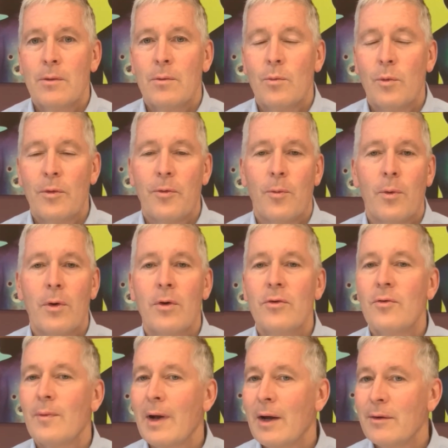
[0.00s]
With the world
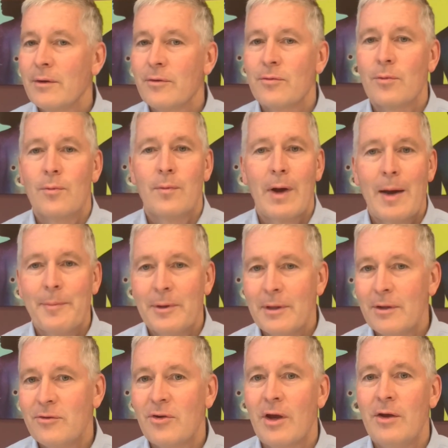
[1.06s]
around us
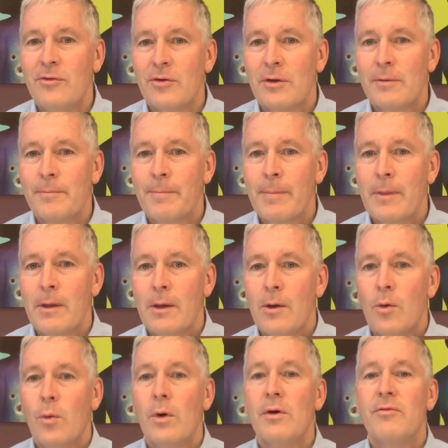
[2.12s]
rapidly changing,
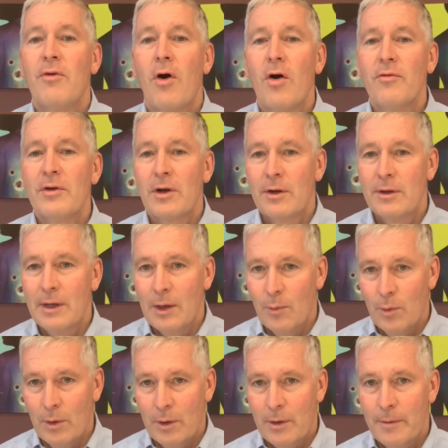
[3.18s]
we're evolving our
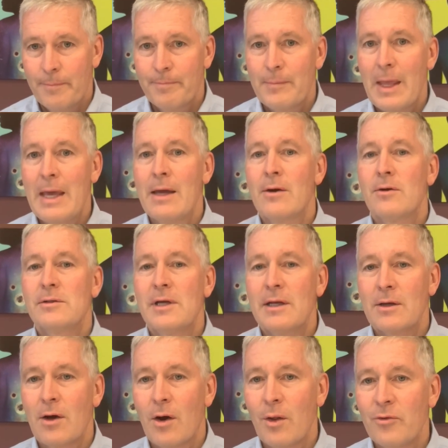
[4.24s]
network and our
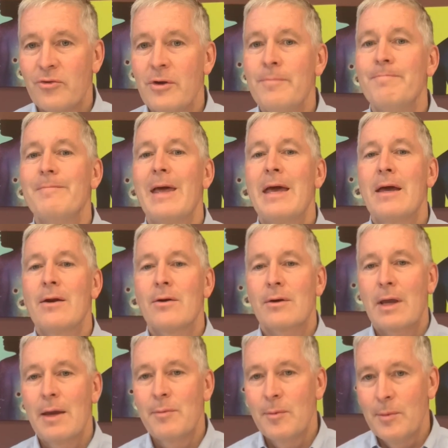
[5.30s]
technology and our
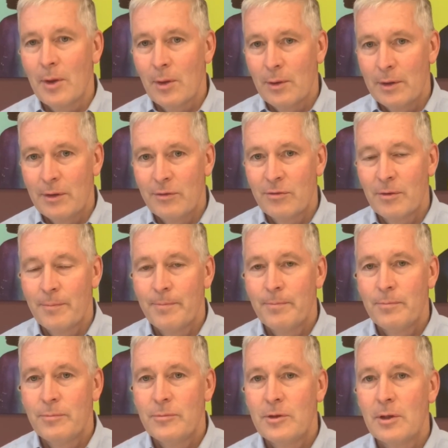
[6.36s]
capabilities
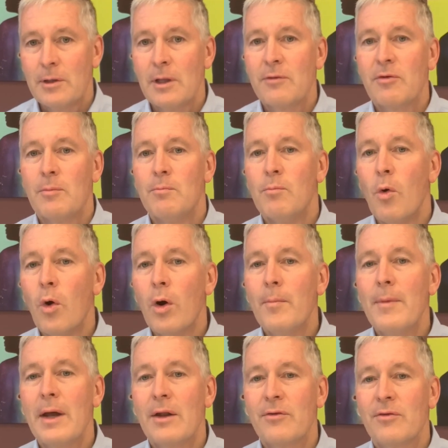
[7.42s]
to deliver more
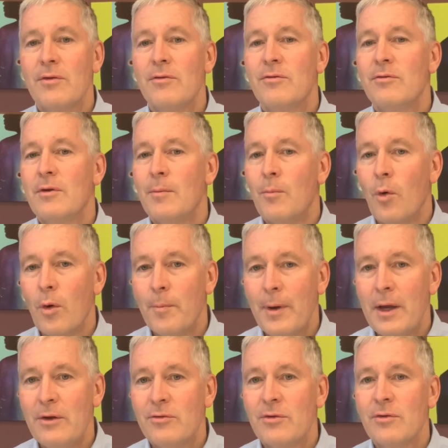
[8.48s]
medicines to more
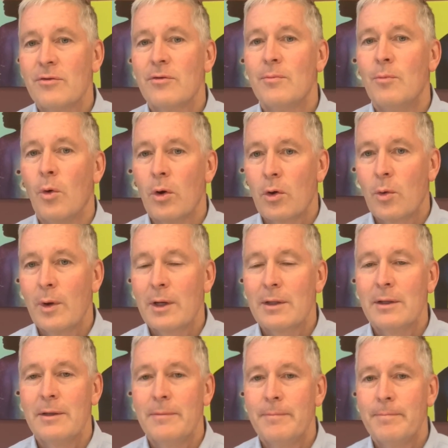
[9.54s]
patients more
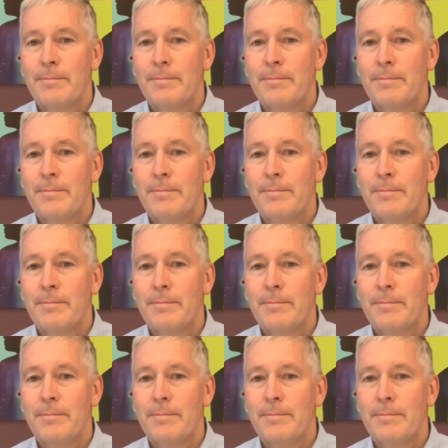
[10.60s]
quickly.